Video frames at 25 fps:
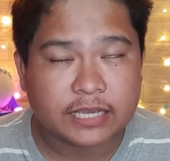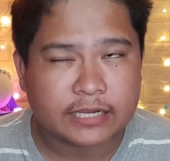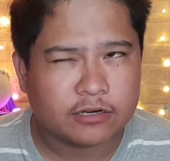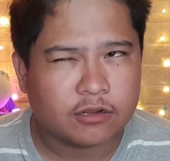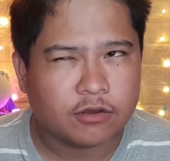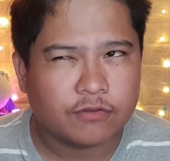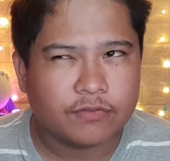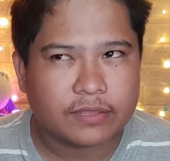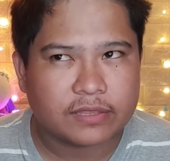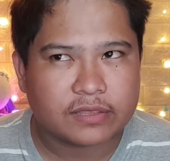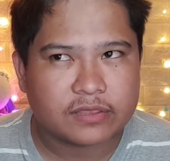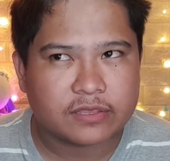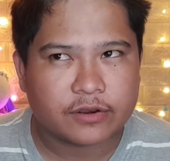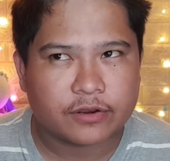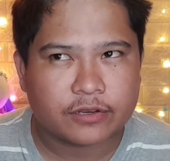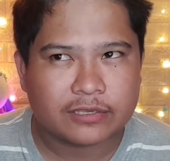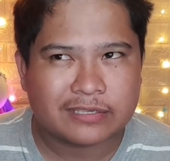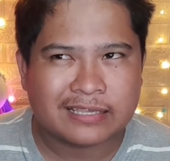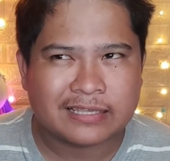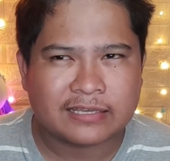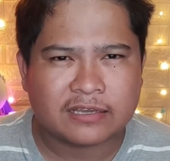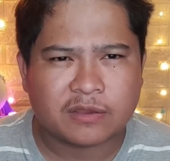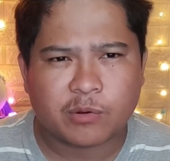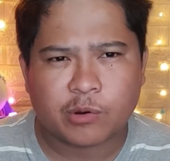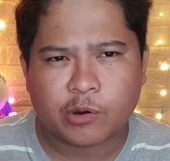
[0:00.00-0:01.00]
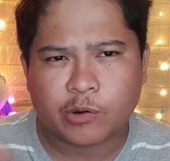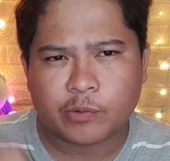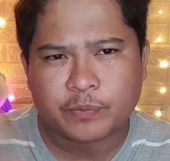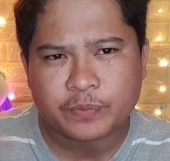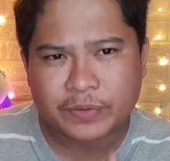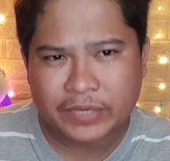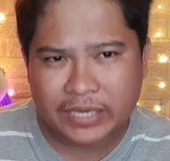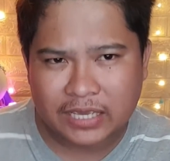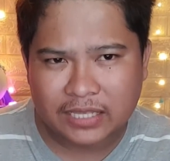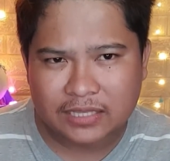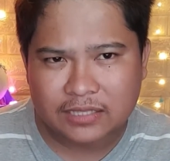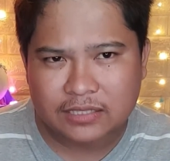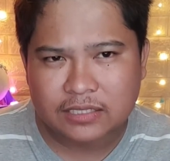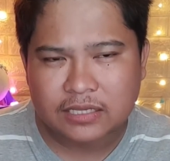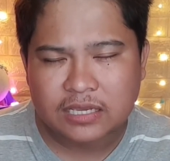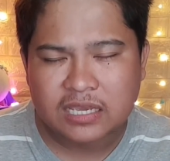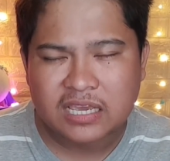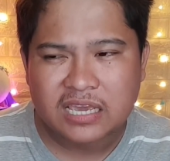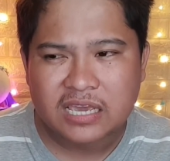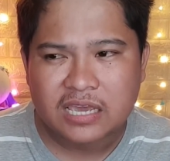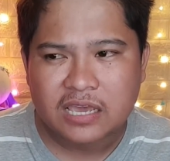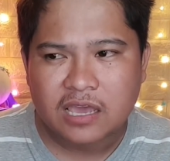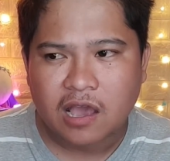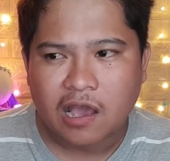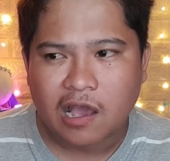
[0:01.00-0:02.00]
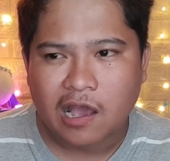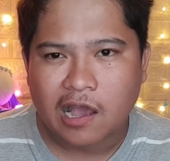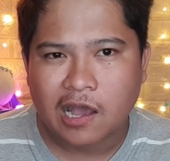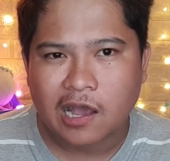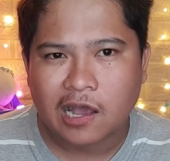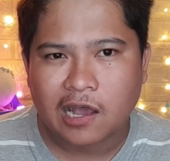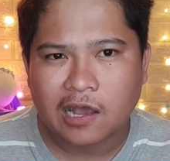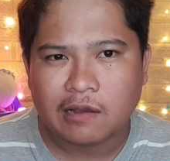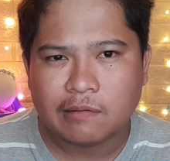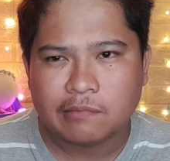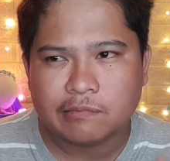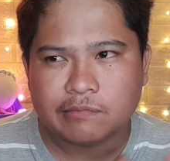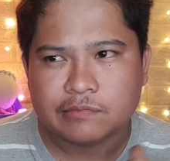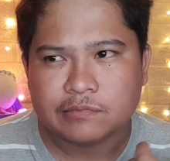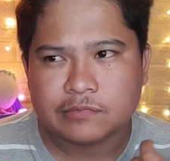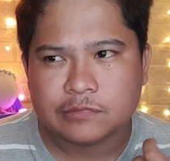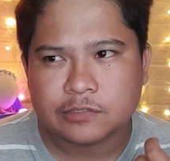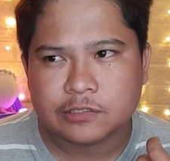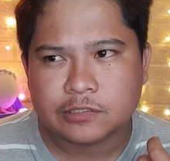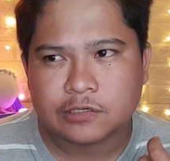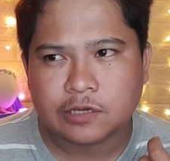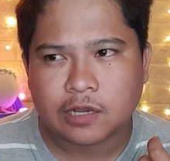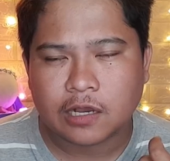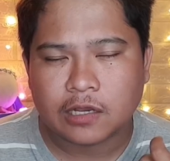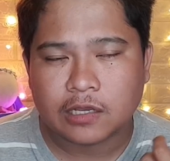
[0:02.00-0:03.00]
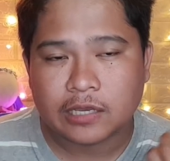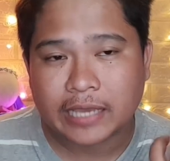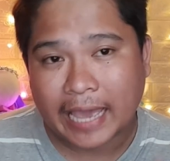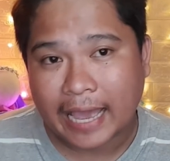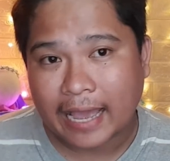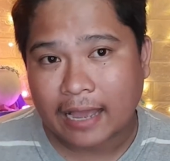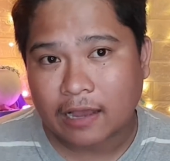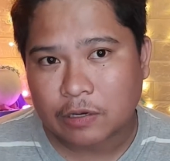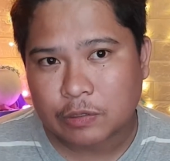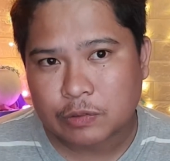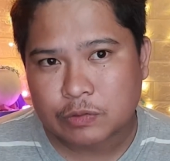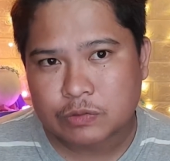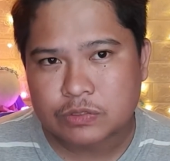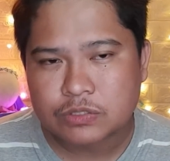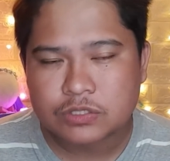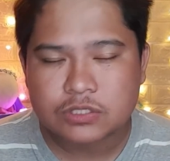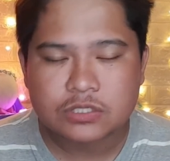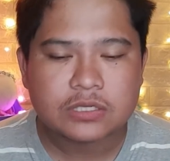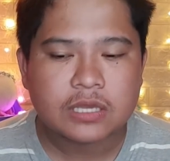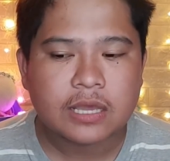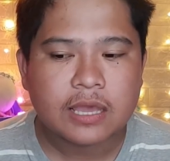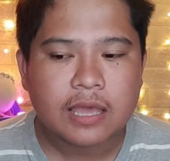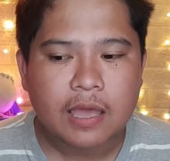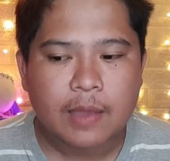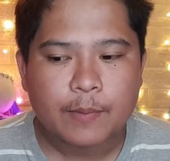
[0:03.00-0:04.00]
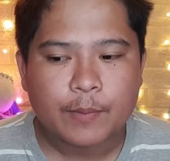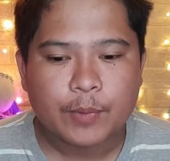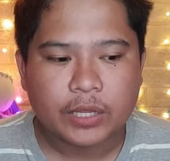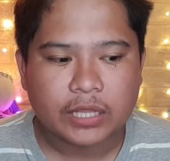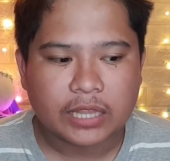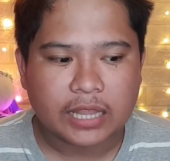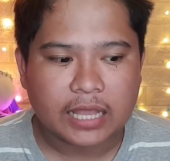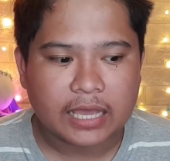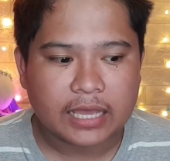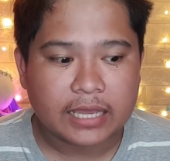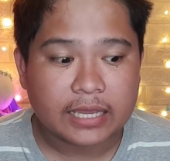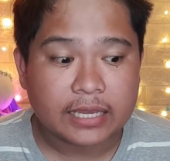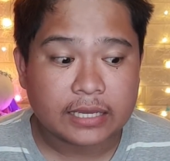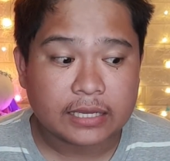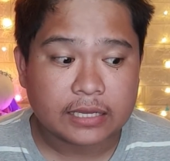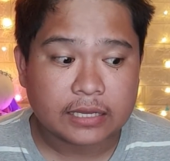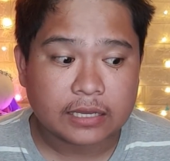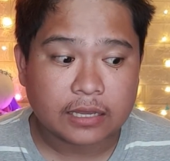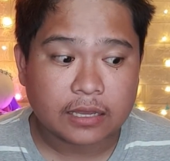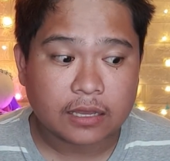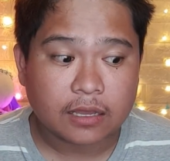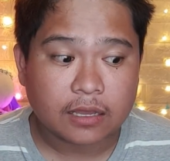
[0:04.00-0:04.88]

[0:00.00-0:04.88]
I know that there is like a repeat gowns, but like,